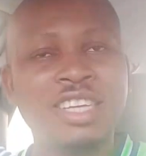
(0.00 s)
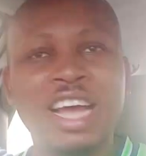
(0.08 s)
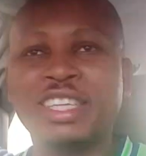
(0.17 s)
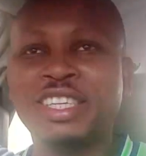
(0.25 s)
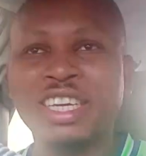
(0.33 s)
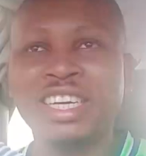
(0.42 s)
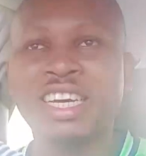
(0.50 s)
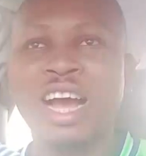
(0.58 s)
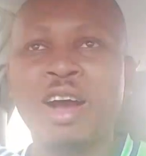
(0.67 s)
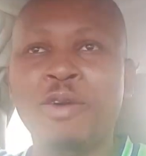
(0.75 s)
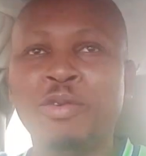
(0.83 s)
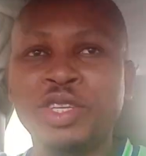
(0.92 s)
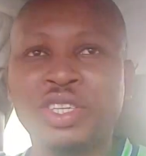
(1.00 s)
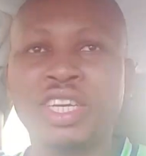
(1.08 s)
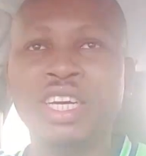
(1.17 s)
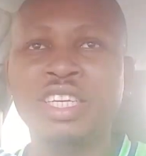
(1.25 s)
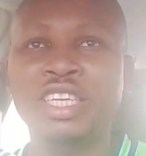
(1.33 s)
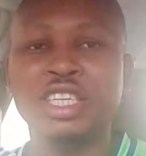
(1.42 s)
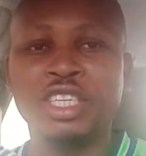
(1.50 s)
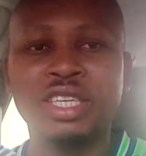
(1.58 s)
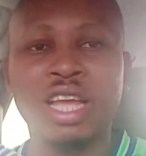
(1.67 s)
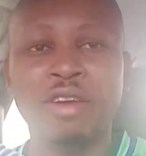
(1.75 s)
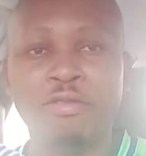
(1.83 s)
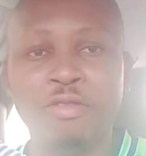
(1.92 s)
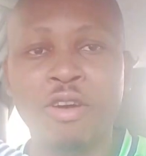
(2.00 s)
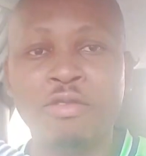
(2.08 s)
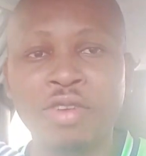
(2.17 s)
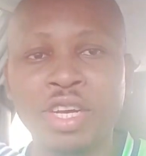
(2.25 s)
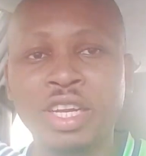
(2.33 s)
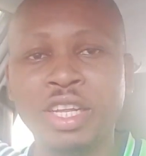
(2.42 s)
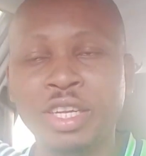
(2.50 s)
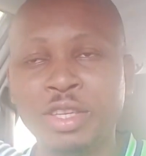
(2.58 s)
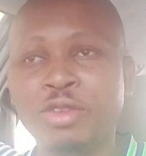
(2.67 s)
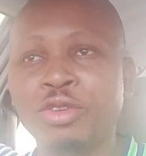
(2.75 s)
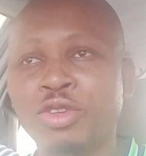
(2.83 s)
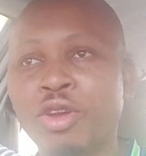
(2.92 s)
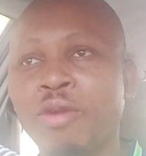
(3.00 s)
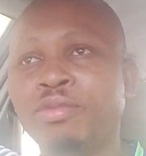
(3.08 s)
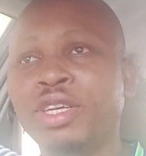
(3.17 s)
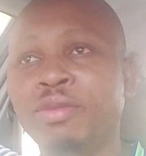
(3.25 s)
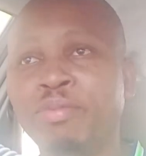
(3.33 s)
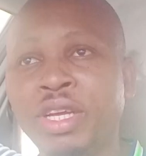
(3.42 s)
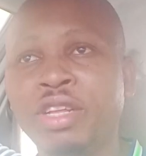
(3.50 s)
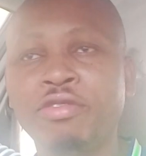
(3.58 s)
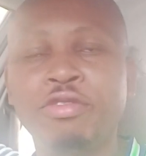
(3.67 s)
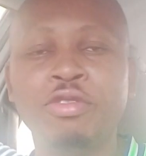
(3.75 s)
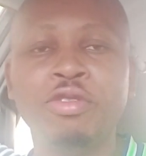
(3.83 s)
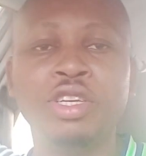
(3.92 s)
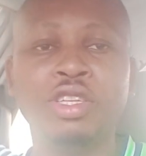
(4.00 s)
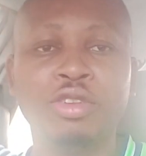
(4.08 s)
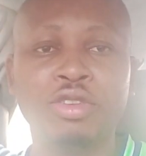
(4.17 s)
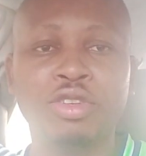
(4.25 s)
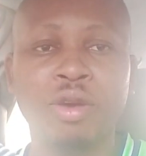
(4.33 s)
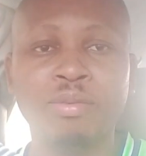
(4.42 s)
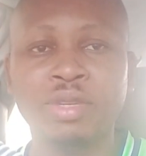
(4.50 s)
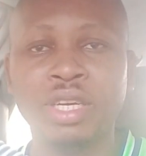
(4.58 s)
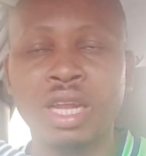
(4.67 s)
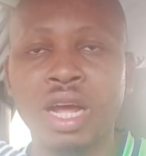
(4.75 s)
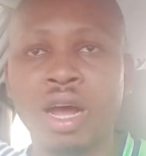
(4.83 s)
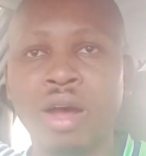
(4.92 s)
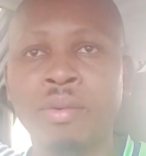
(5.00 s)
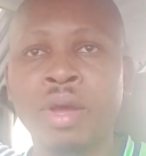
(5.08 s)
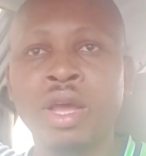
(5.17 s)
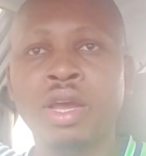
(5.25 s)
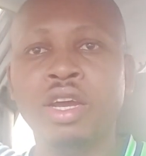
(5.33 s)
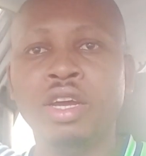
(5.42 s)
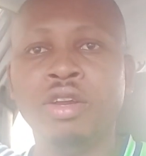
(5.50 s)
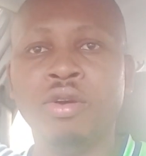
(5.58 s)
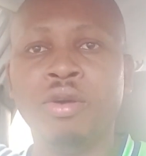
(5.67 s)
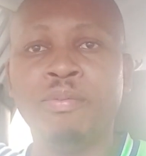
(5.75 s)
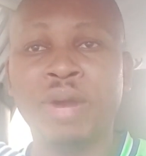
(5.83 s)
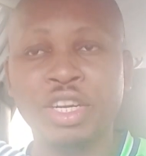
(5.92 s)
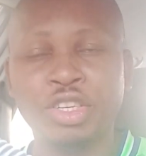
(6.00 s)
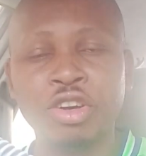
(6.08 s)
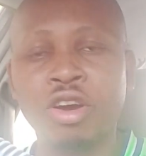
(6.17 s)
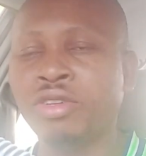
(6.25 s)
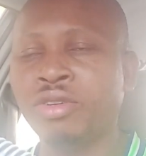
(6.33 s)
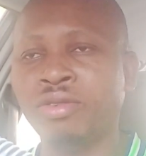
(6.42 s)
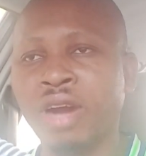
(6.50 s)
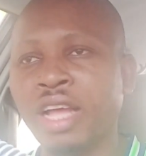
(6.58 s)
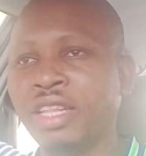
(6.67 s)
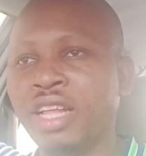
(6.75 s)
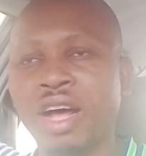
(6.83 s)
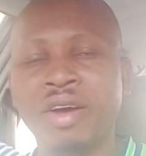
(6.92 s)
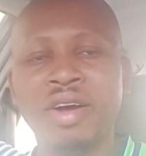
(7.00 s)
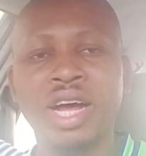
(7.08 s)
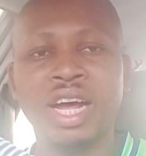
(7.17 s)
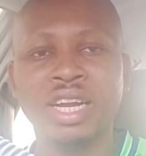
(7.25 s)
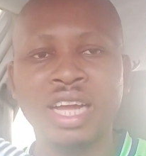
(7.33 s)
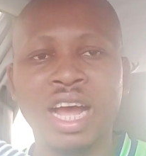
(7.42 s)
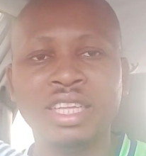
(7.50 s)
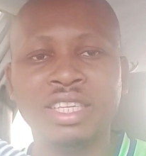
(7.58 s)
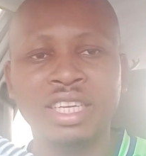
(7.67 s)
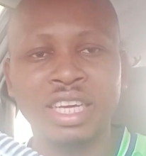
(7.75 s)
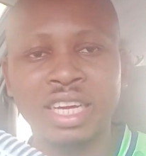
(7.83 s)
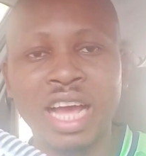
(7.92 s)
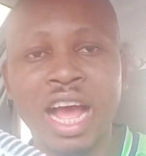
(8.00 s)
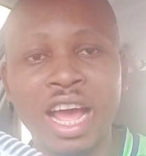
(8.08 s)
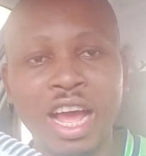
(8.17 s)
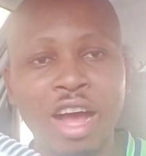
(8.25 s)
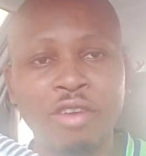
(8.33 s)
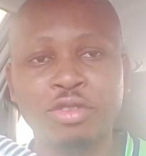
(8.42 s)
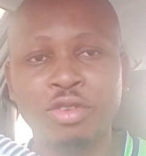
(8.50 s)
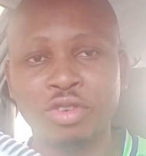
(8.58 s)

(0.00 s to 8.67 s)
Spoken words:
I think Wizkid is evolving into something meaningful, into something matured right now, and I think I have